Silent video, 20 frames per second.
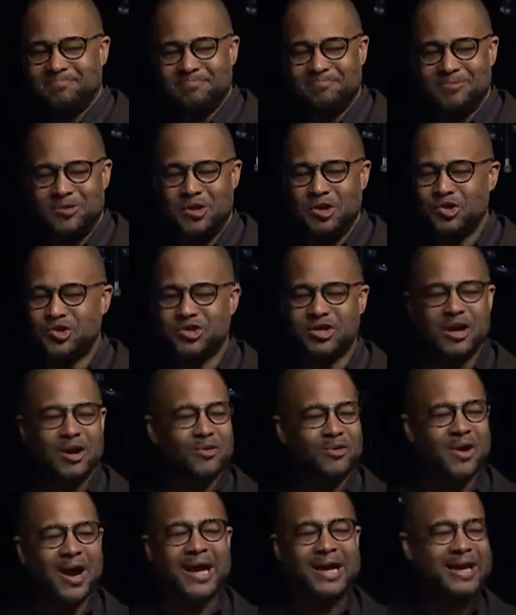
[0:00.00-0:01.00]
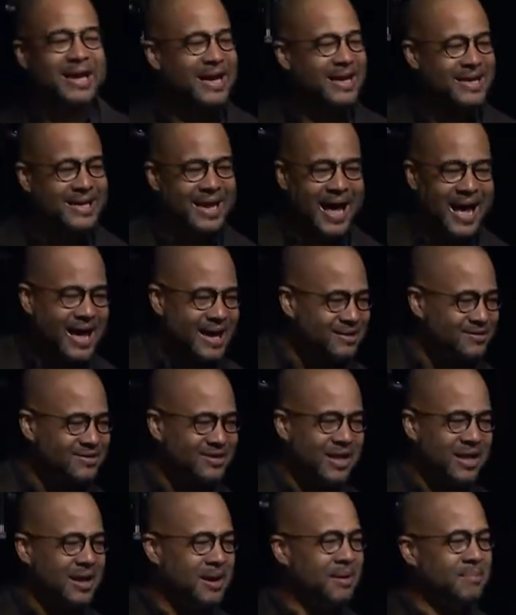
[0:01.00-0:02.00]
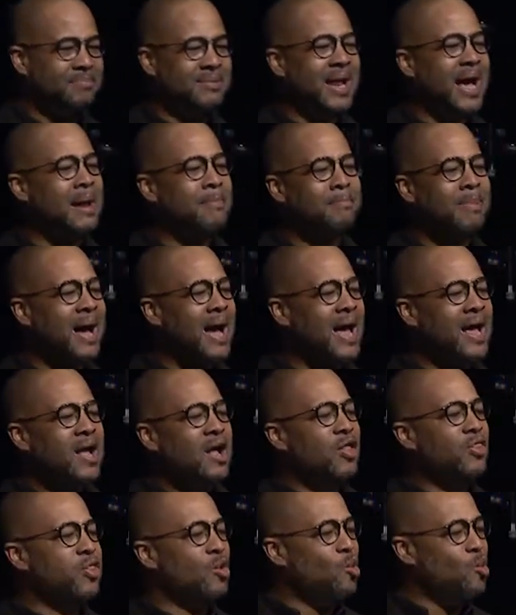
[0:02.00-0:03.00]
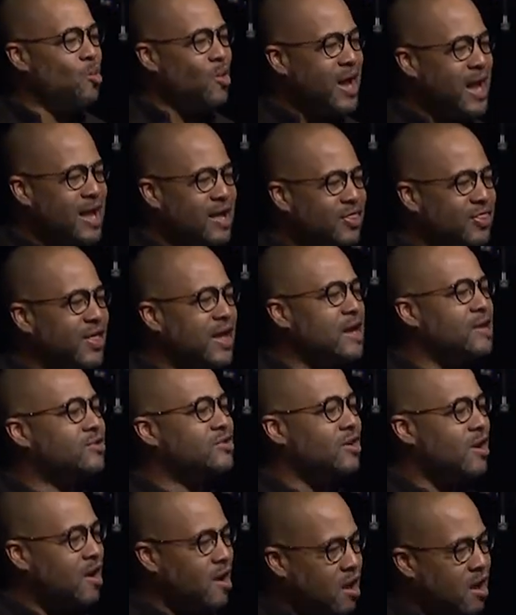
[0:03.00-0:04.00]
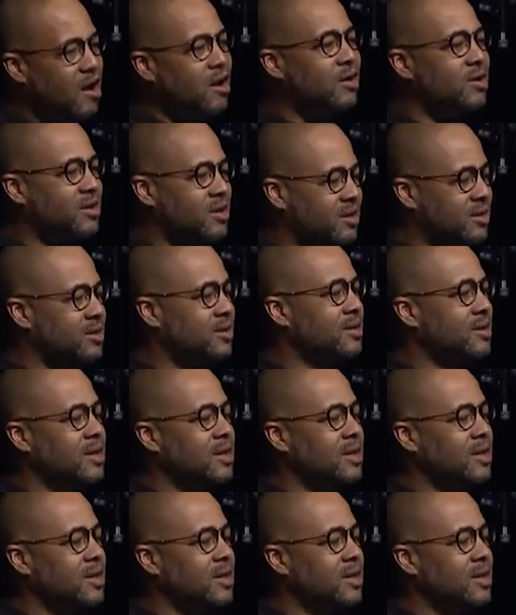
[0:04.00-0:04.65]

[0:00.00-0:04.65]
You shall recognize them not by the way they talk,